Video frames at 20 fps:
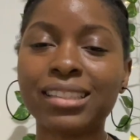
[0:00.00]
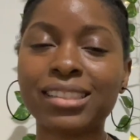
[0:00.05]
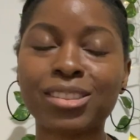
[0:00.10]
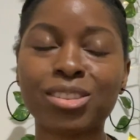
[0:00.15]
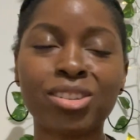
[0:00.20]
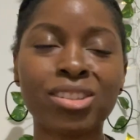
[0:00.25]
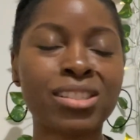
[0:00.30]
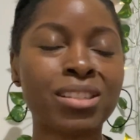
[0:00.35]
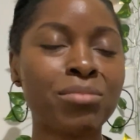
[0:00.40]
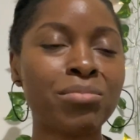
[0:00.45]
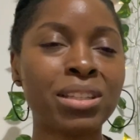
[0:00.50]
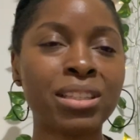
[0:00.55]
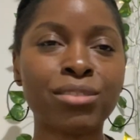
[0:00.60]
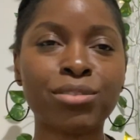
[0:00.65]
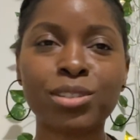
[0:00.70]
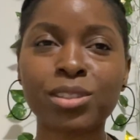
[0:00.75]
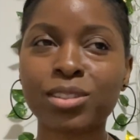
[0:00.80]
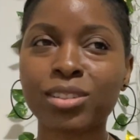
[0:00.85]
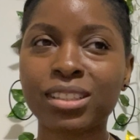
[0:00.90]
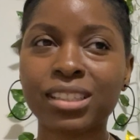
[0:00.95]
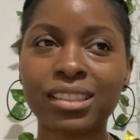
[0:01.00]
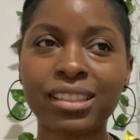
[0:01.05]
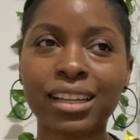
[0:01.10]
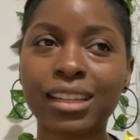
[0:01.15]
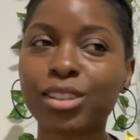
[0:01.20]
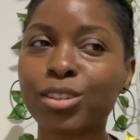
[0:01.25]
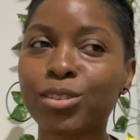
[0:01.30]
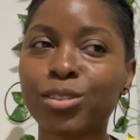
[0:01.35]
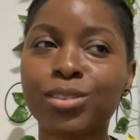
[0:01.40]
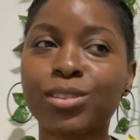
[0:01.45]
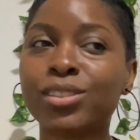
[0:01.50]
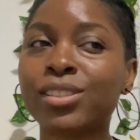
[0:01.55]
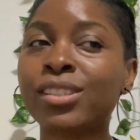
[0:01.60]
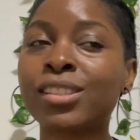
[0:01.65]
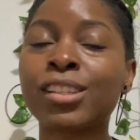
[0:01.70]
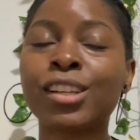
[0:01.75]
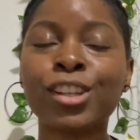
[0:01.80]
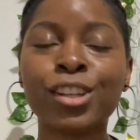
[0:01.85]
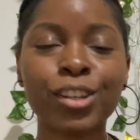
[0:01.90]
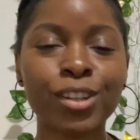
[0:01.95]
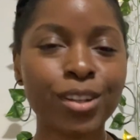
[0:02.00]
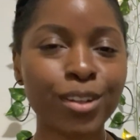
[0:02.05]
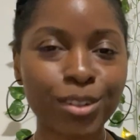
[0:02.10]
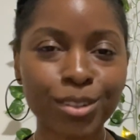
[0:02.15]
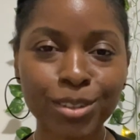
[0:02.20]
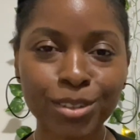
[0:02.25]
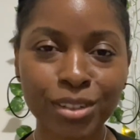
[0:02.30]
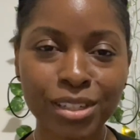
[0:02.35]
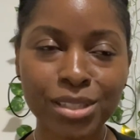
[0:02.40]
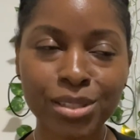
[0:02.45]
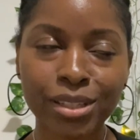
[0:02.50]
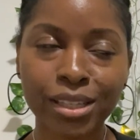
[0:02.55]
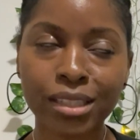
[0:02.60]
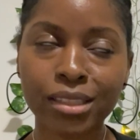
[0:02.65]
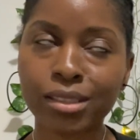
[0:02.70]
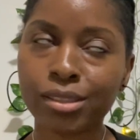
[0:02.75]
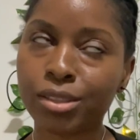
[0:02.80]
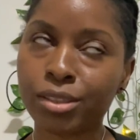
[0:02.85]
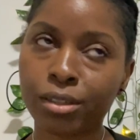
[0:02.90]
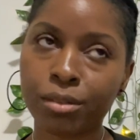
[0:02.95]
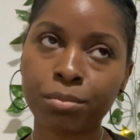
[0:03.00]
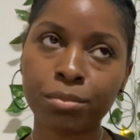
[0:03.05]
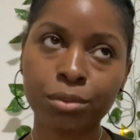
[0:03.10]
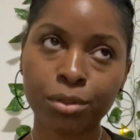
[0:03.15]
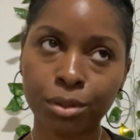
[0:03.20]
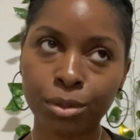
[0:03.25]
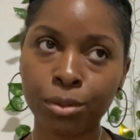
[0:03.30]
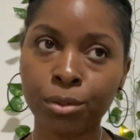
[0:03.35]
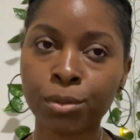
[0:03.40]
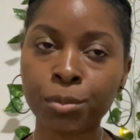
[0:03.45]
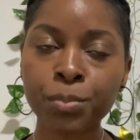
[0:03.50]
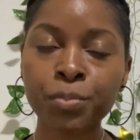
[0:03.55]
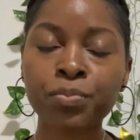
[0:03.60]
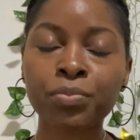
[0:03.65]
It doesn't mean if you study that course, you're not going to get a job. No.